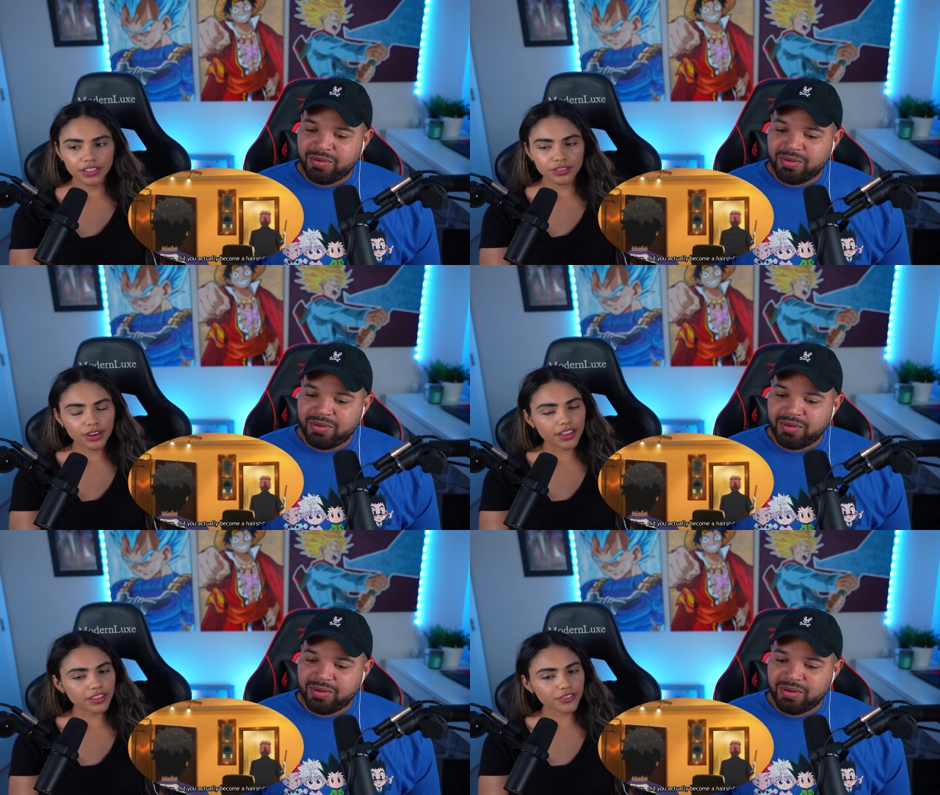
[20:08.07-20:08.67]
Speaker 1: it? So
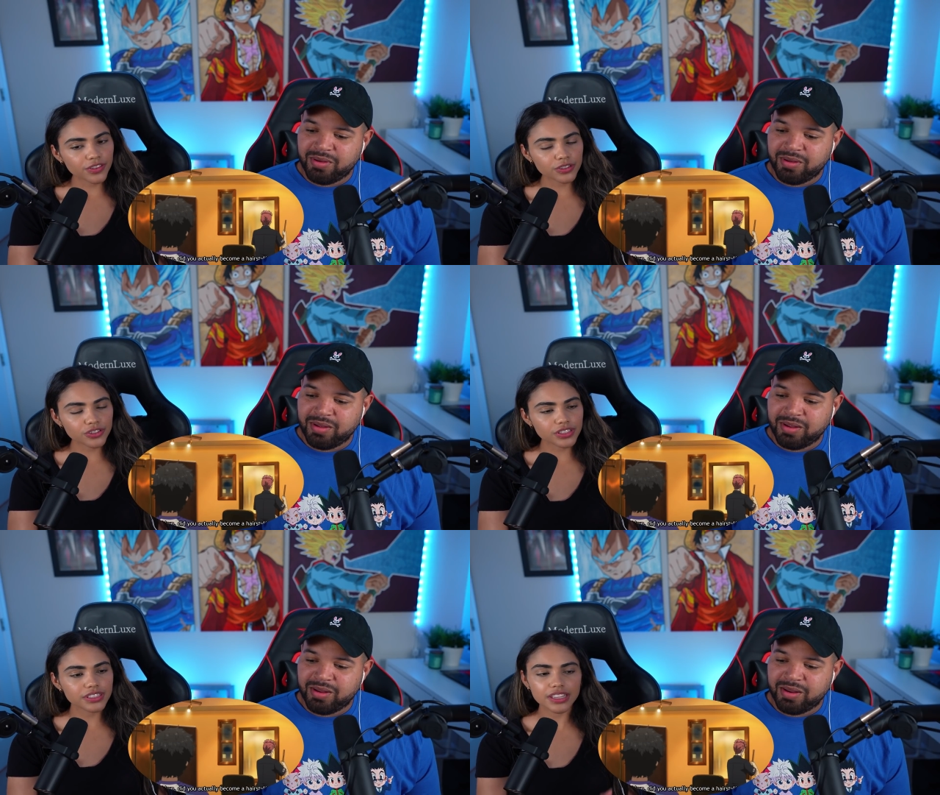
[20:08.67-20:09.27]
now that the future
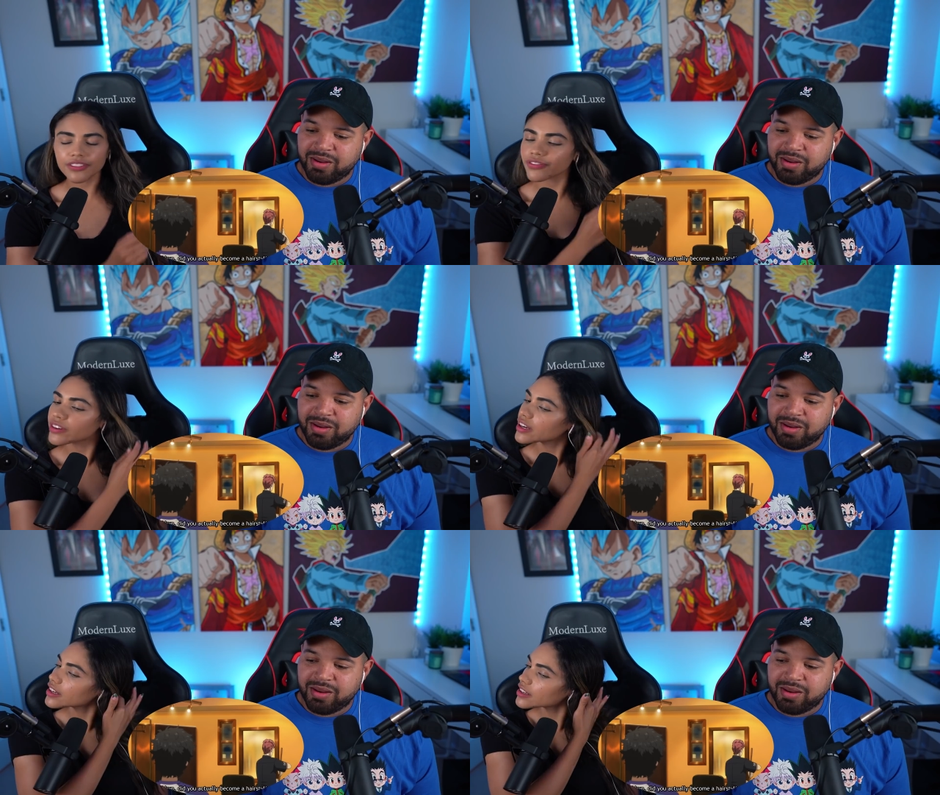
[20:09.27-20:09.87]
is
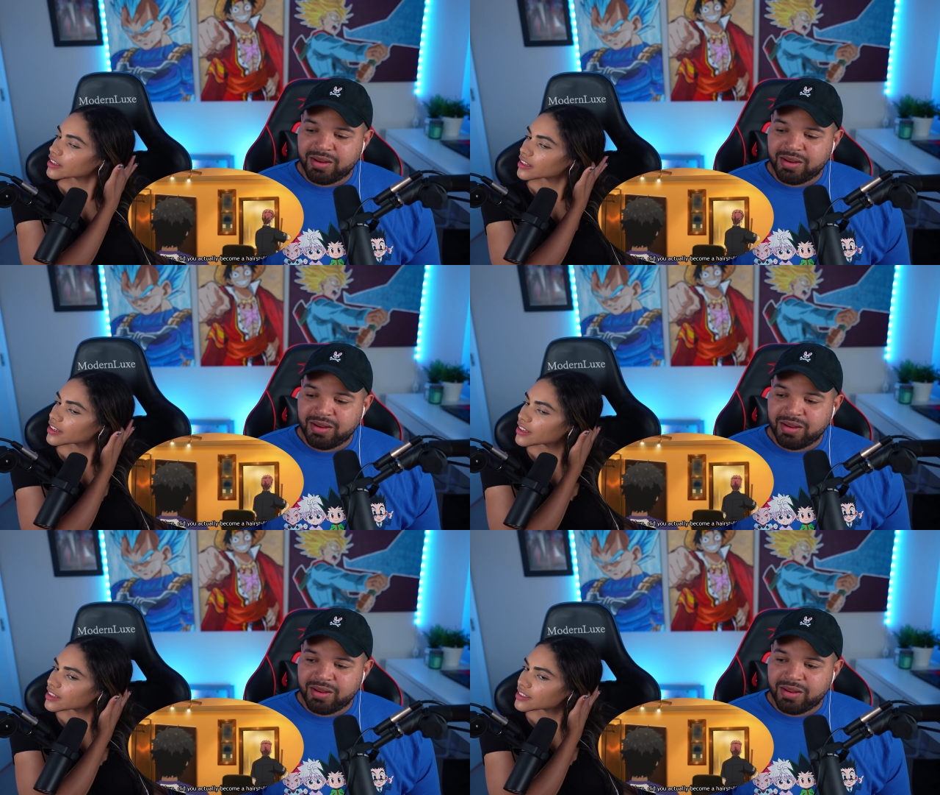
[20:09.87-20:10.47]
different,
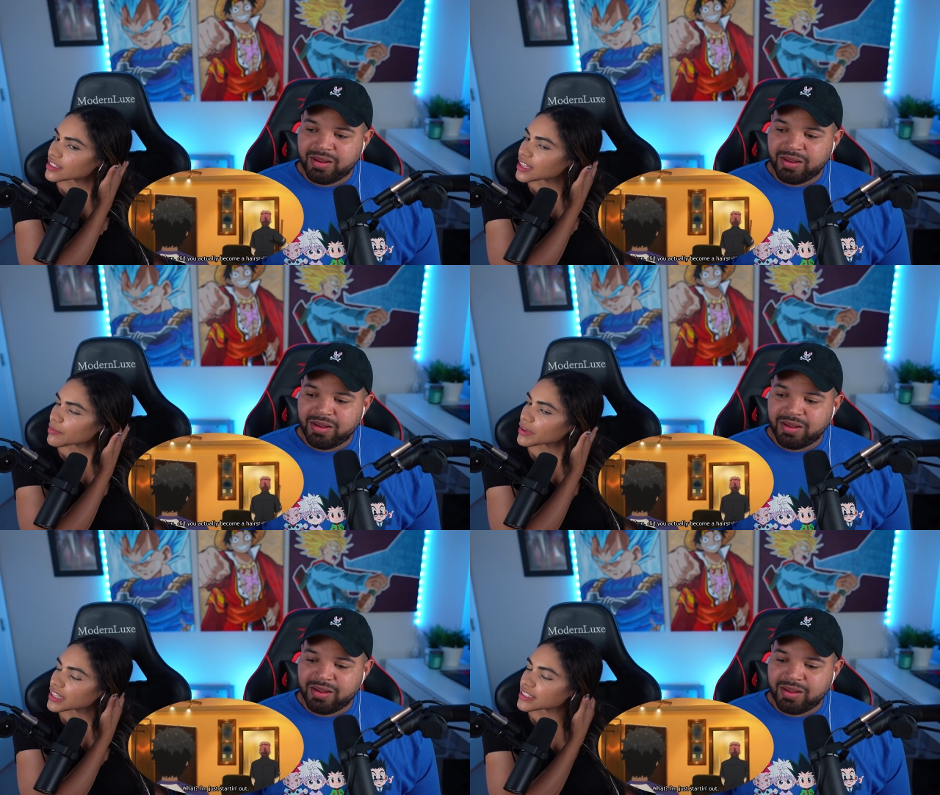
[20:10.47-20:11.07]
does that
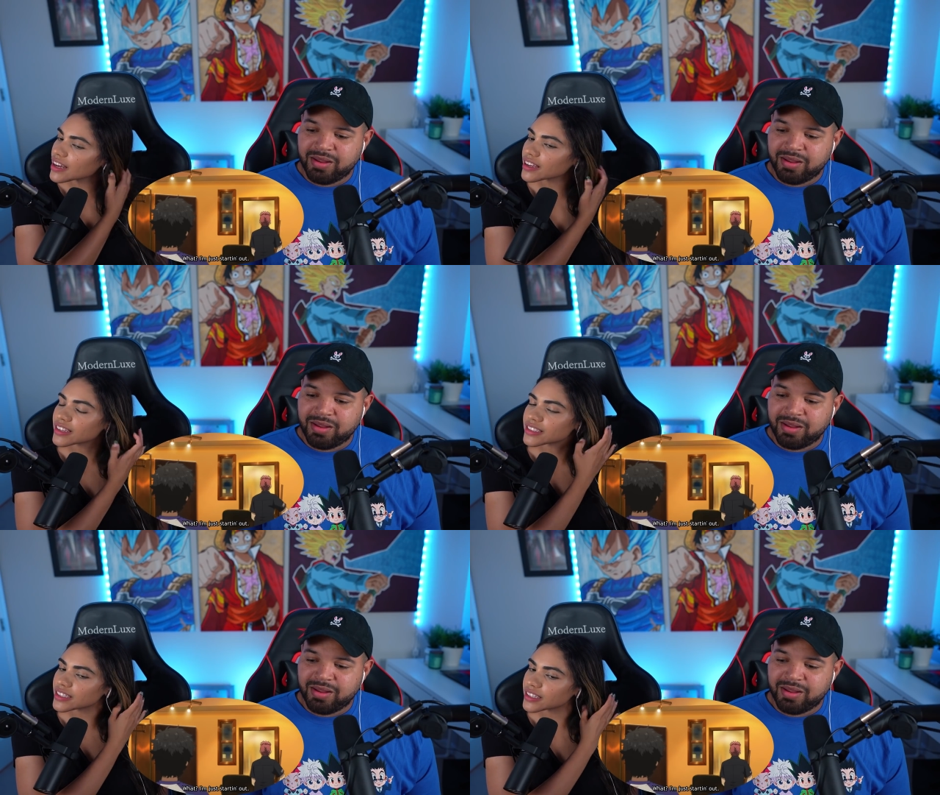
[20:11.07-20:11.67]
mean he's not gonna
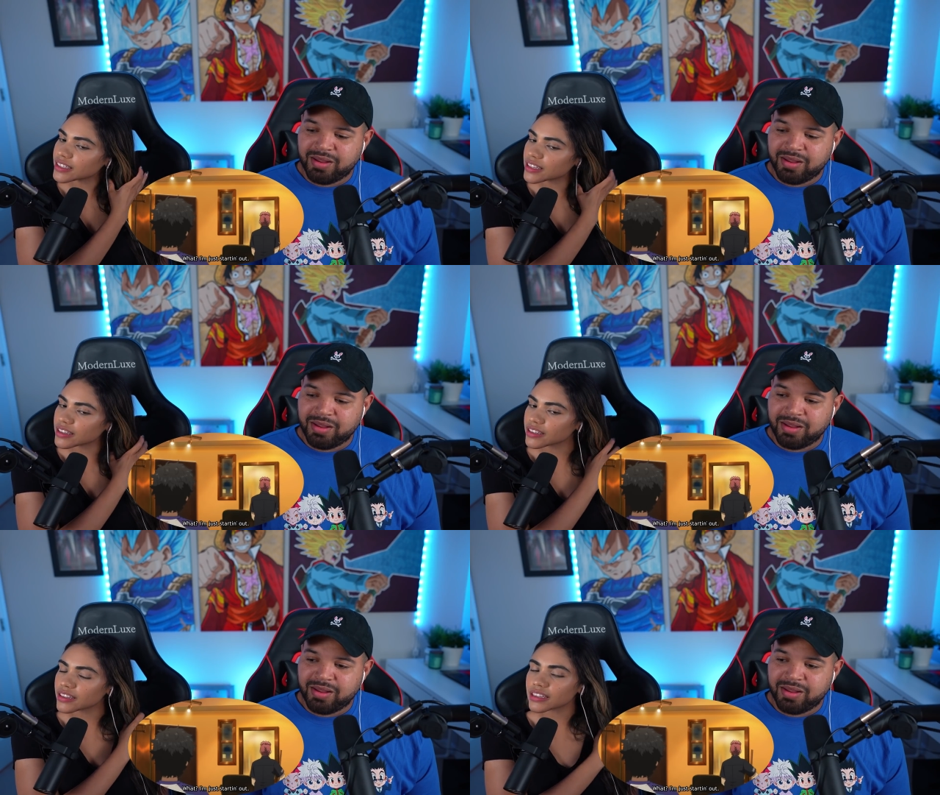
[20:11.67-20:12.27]
see
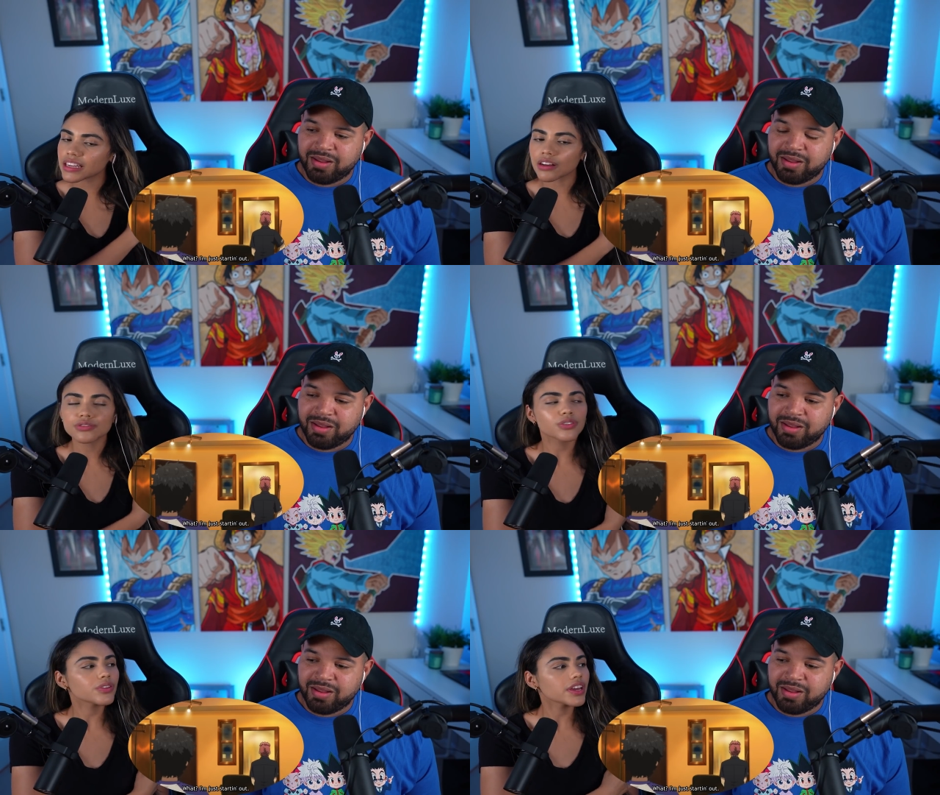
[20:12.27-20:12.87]

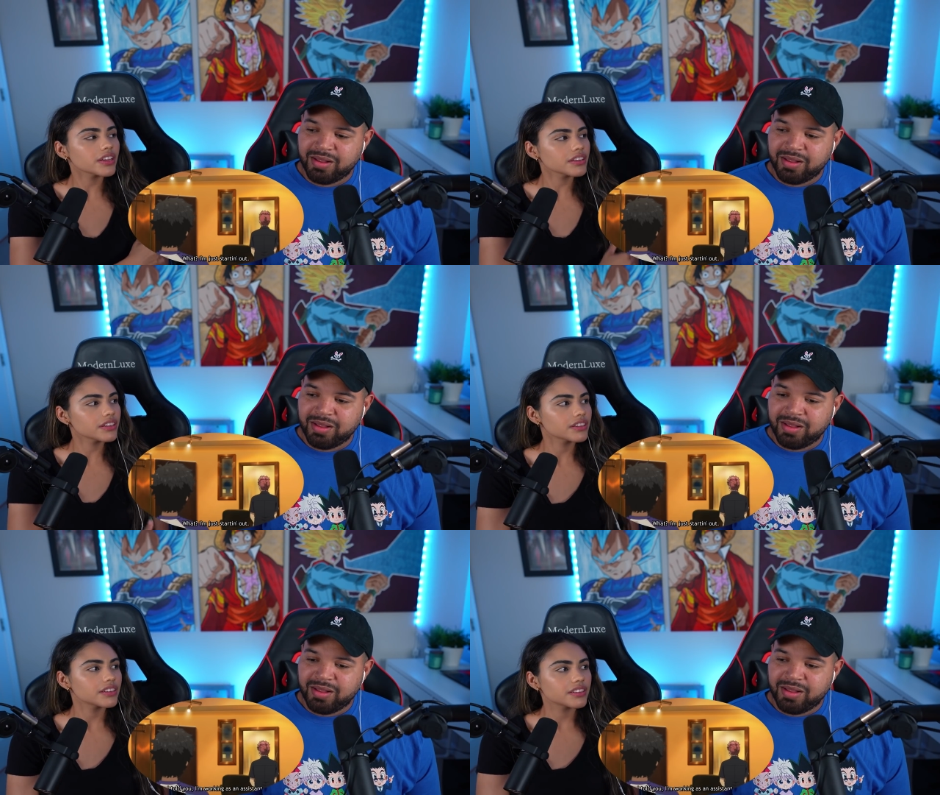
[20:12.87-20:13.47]
Naoto again?
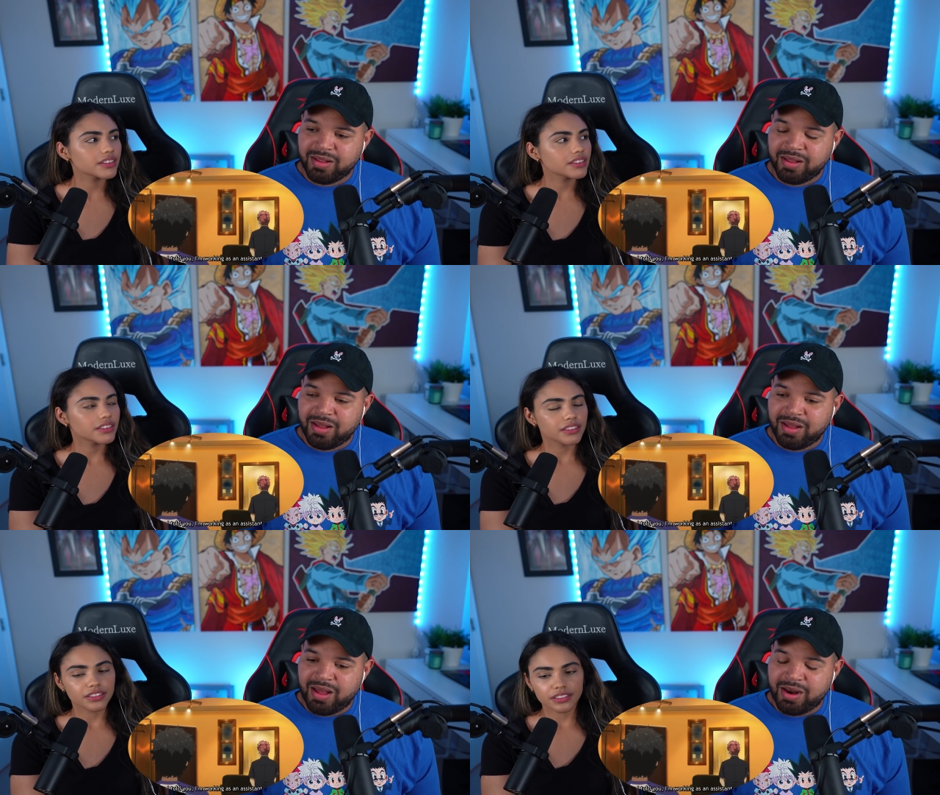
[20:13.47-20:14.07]

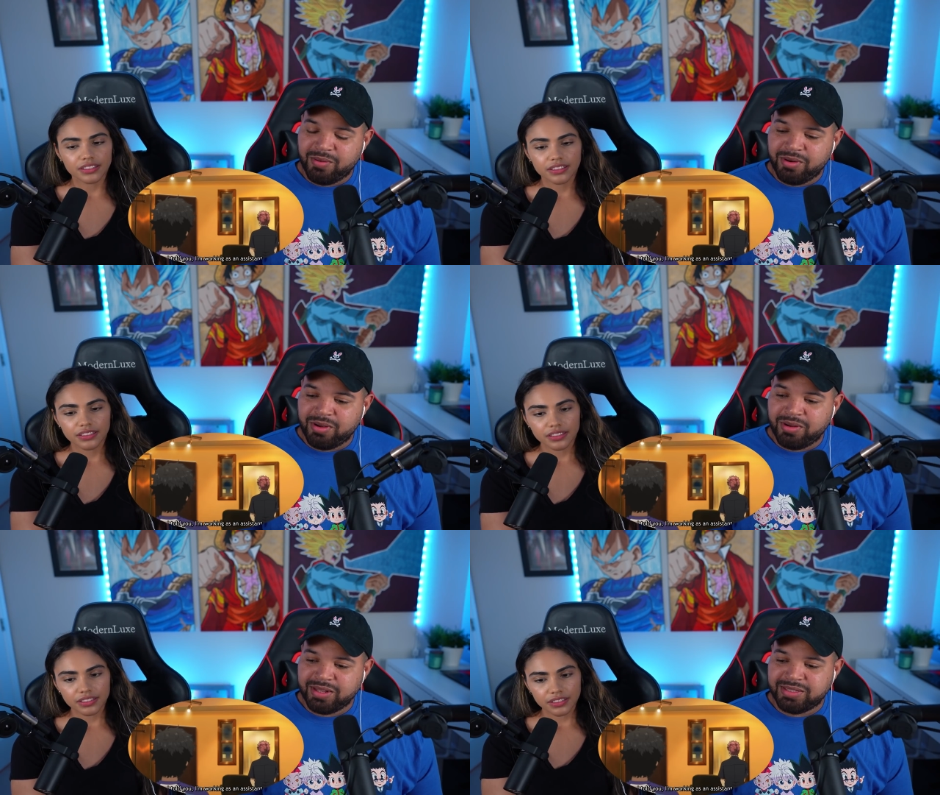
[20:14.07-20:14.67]
Speaker 2: I don't
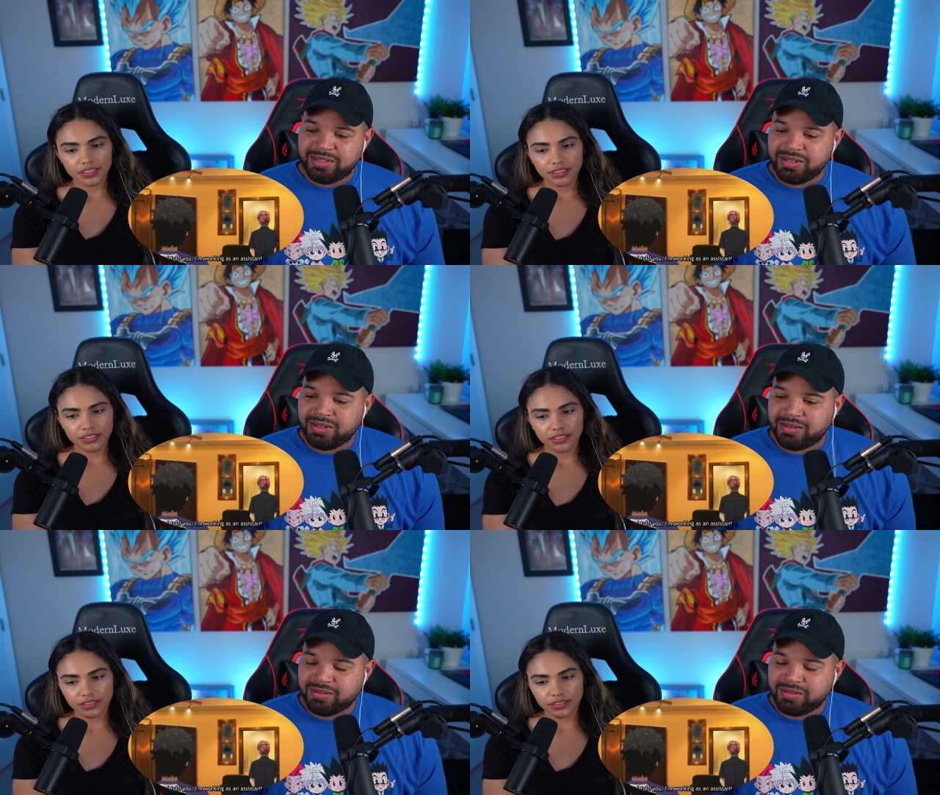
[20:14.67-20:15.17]
know. Let's see.